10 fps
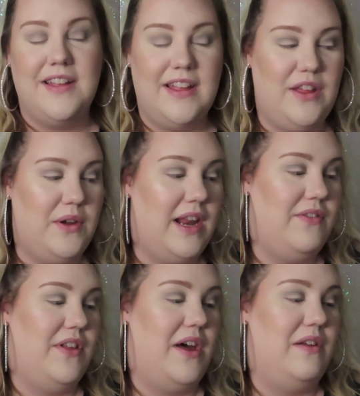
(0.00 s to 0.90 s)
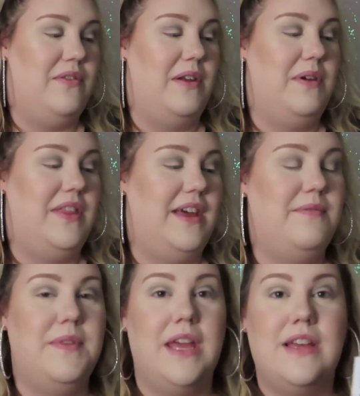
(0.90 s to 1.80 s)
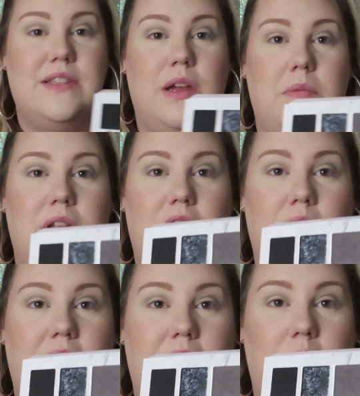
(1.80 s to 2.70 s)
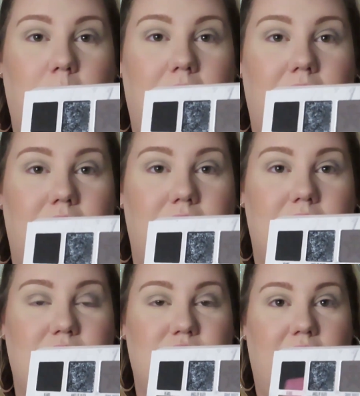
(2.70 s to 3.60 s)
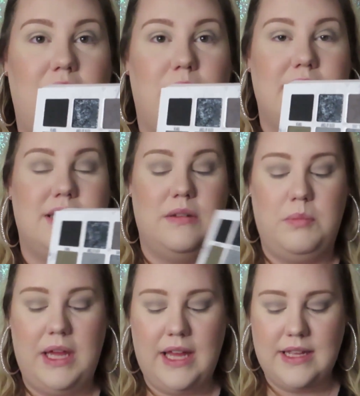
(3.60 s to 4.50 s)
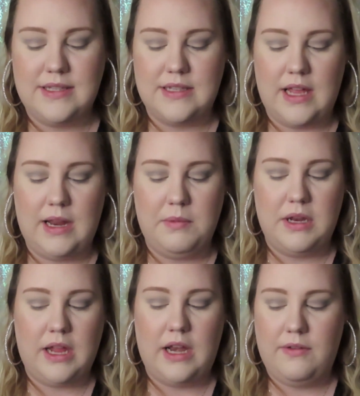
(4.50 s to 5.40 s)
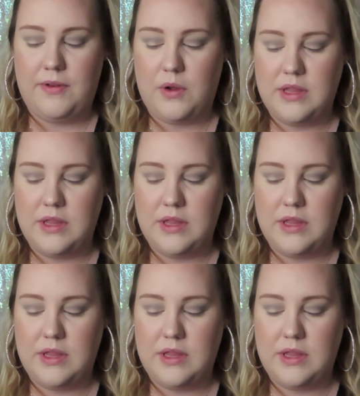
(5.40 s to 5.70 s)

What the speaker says: You can have a lot of fun with it. So I'm going to go in with the shade Rest in Peace, and I'm going to kind of